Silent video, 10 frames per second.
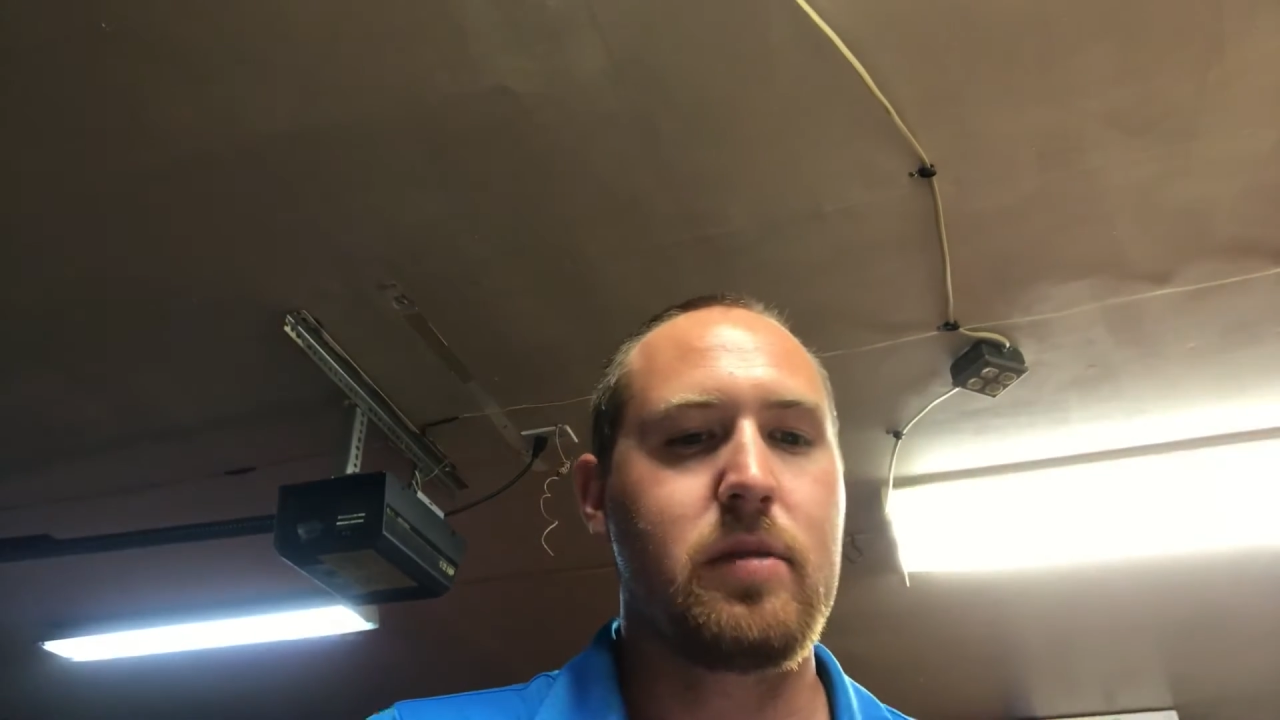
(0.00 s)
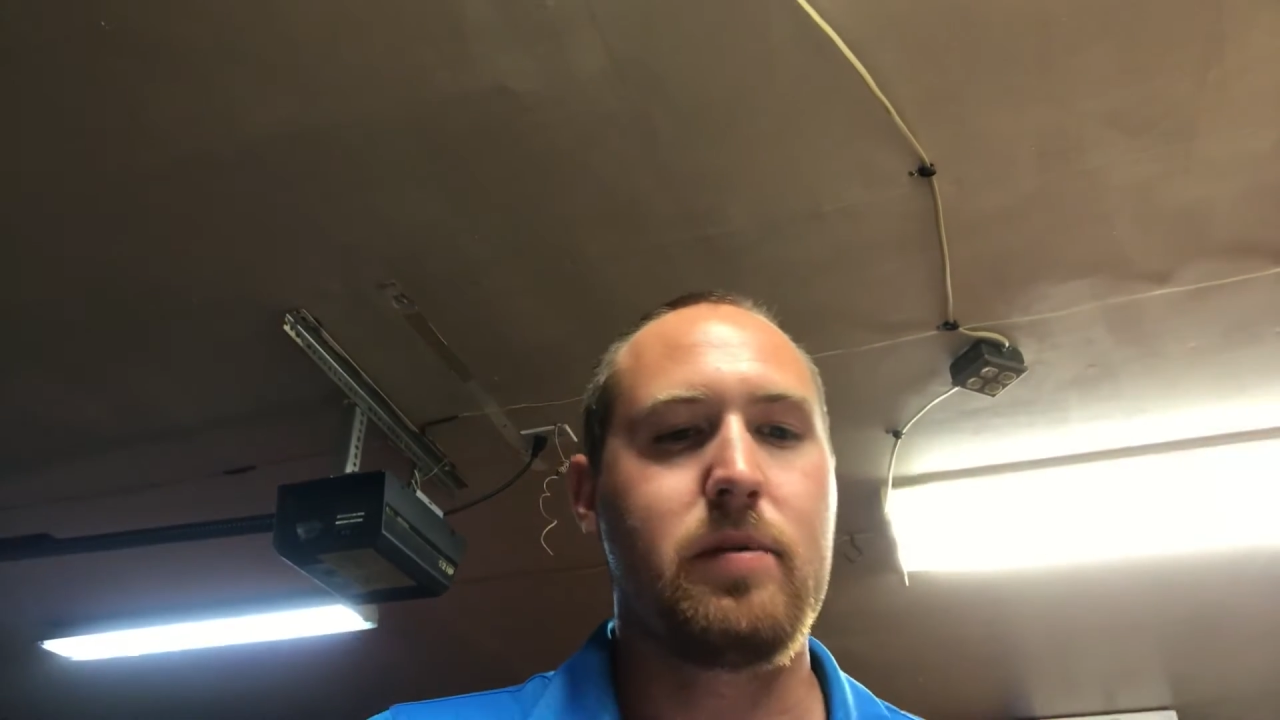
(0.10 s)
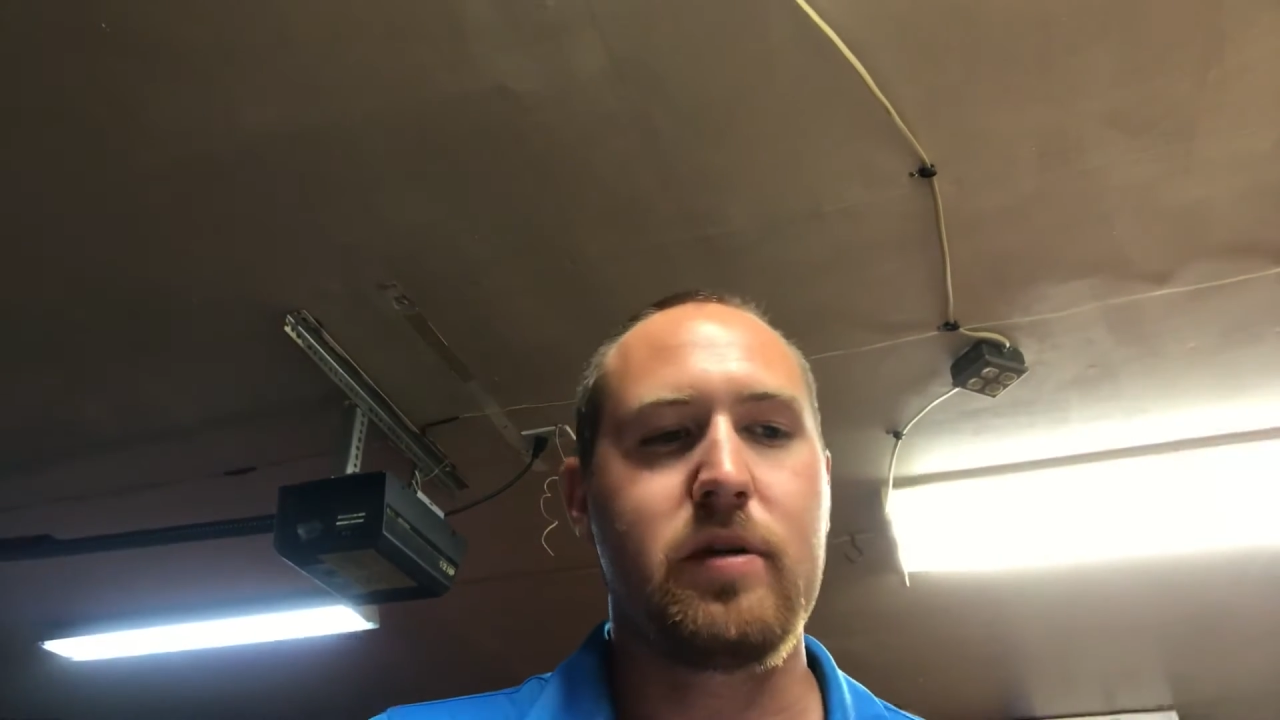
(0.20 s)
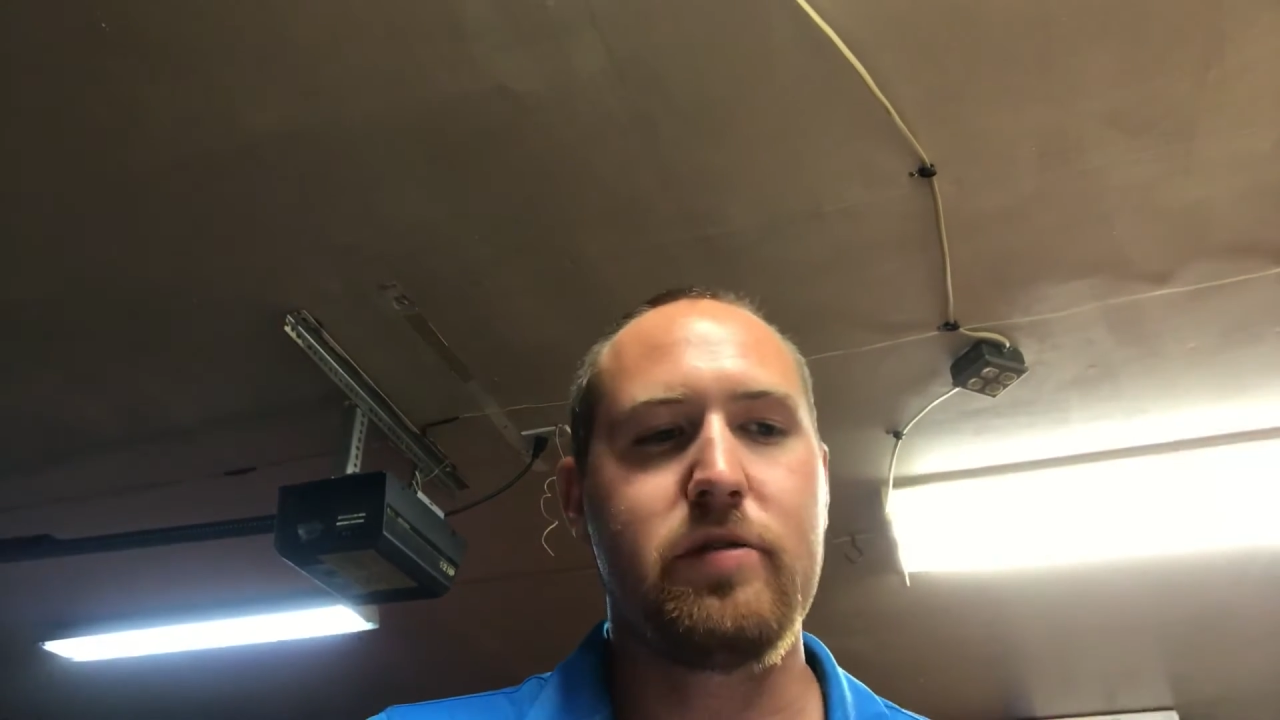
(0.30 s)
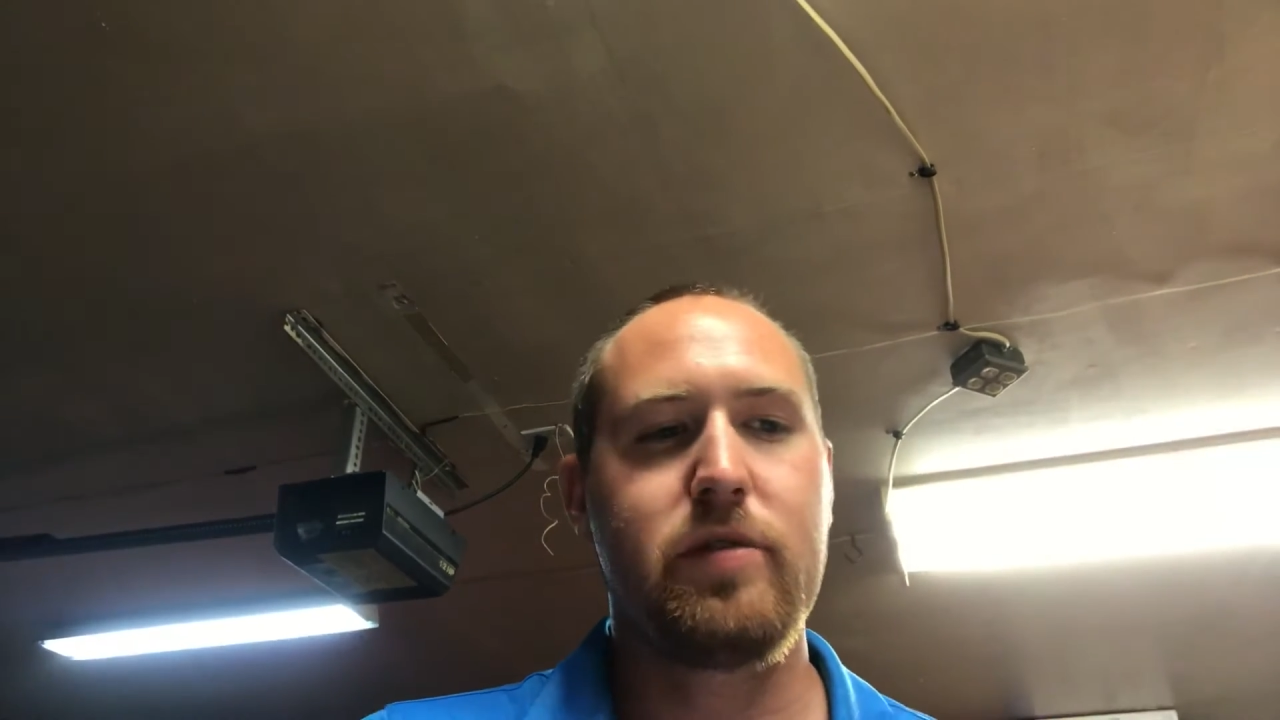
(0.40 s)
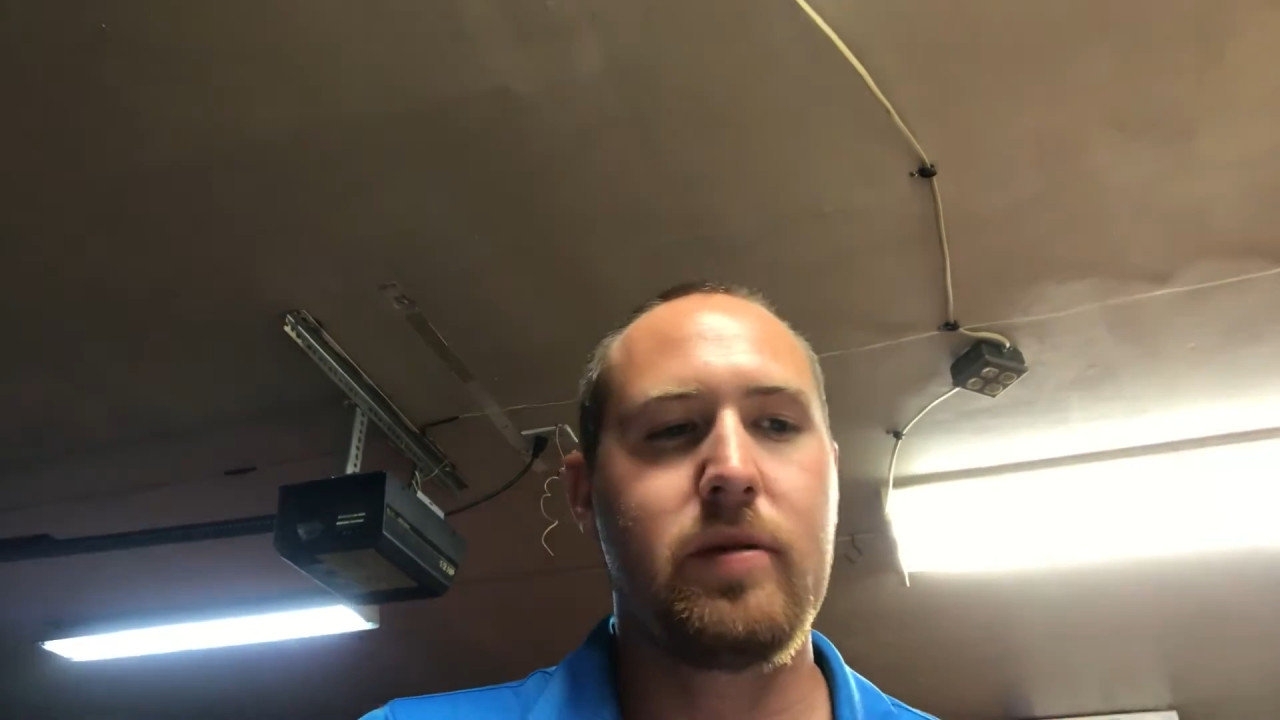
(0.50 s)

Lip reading: above.